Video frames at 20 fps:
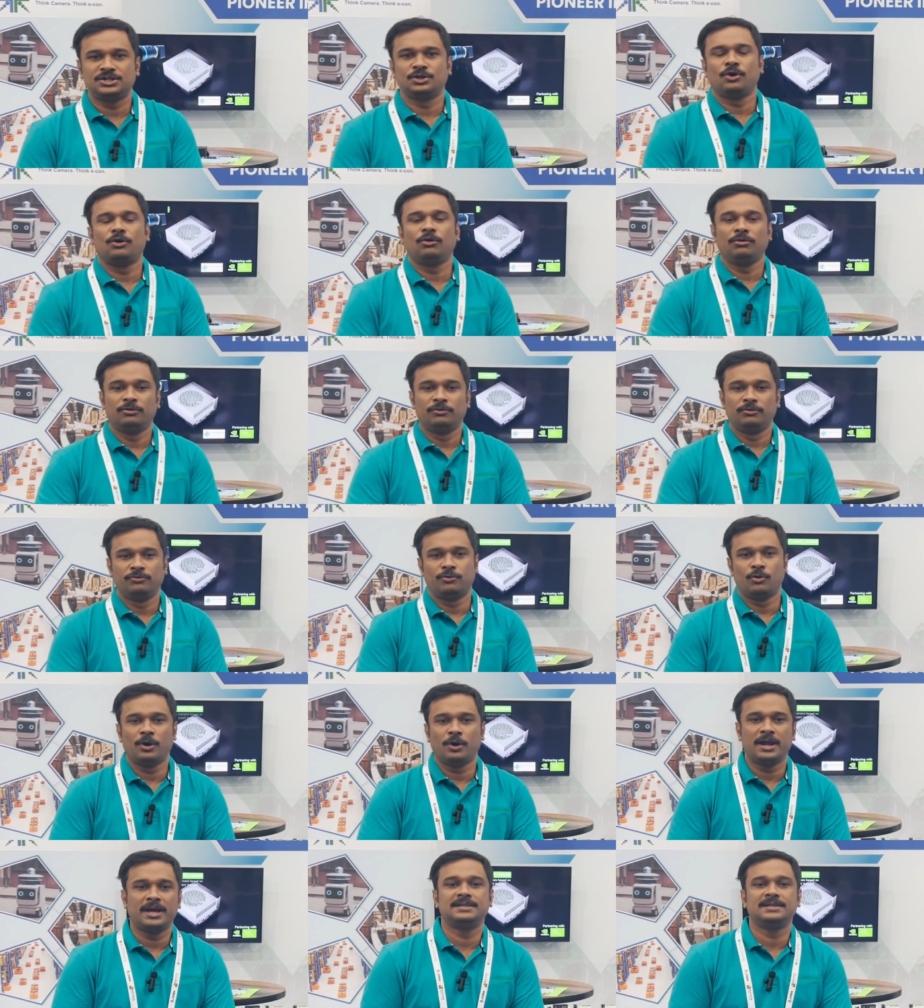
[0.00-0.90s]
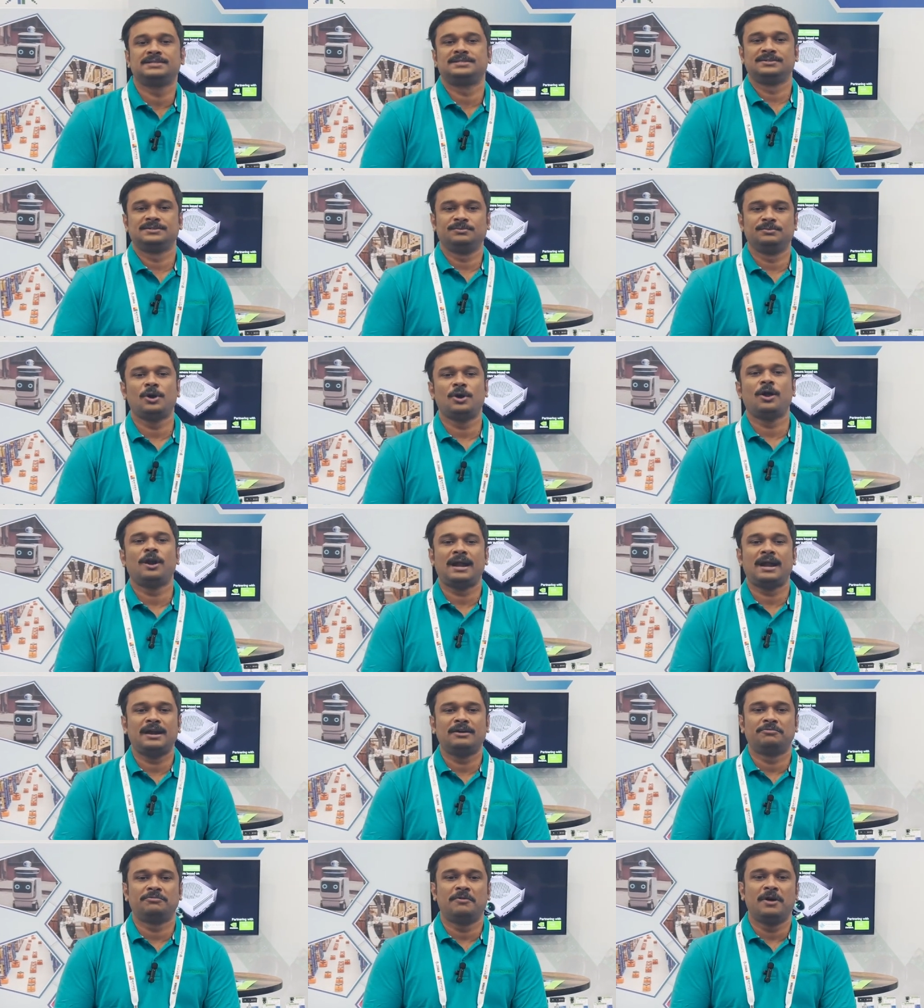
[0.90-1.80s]
show. Four days, we all
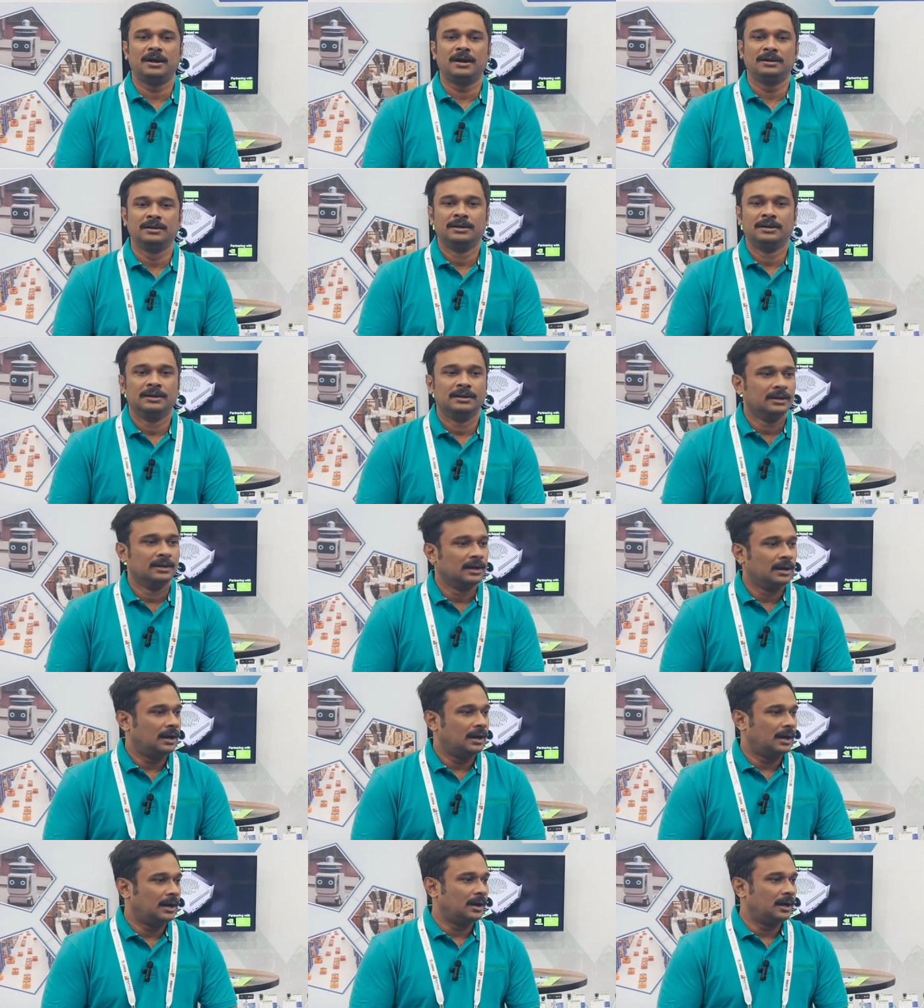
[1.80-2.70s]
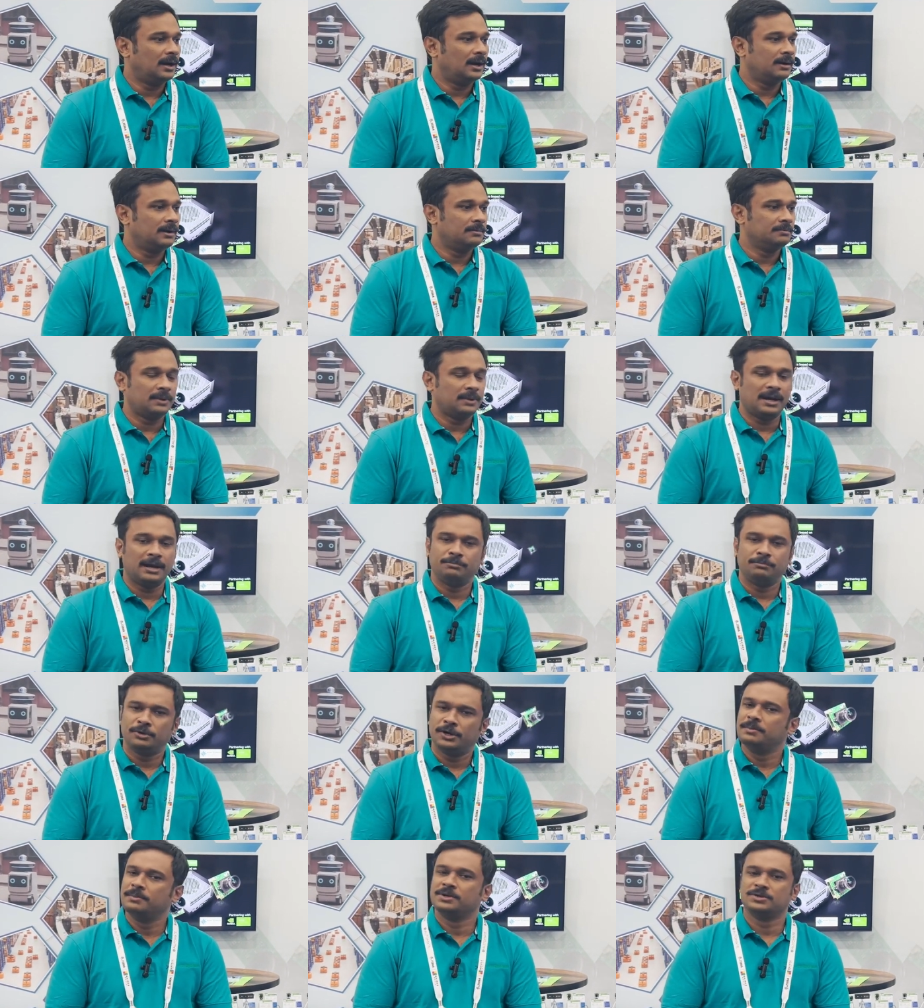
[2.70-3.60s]
had fun, um, and
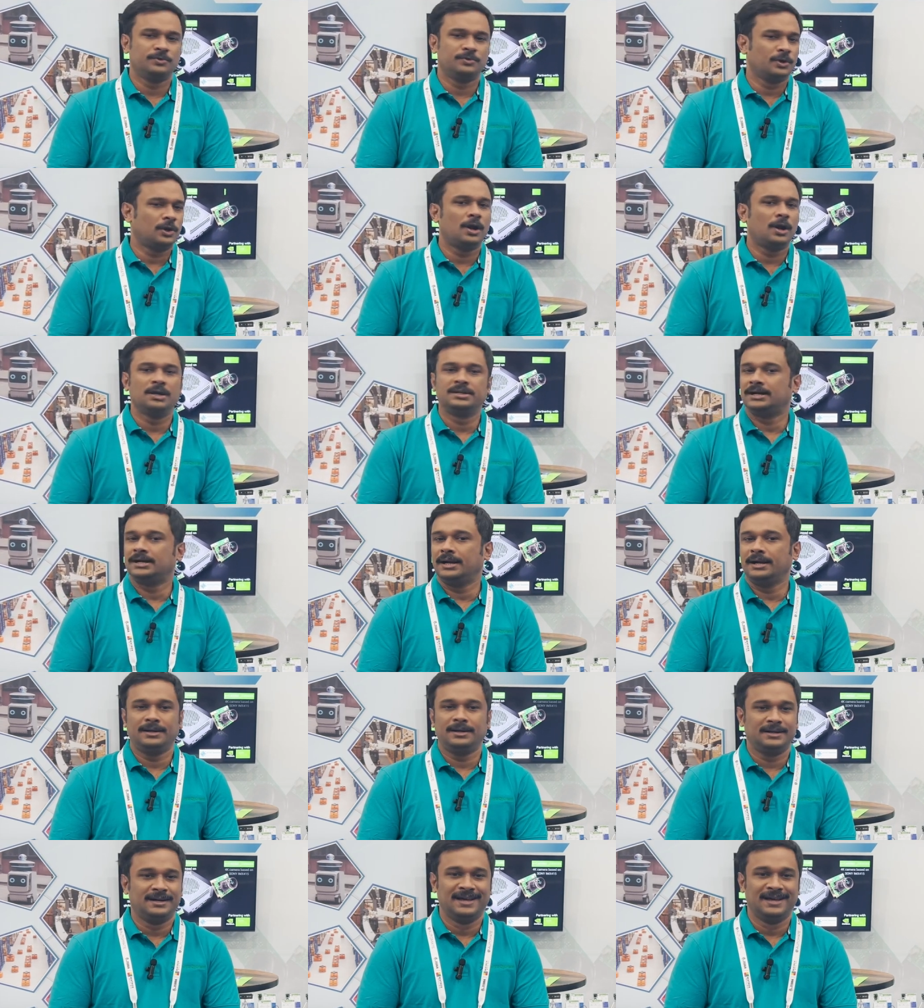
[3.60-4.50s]
pretty much we are all tired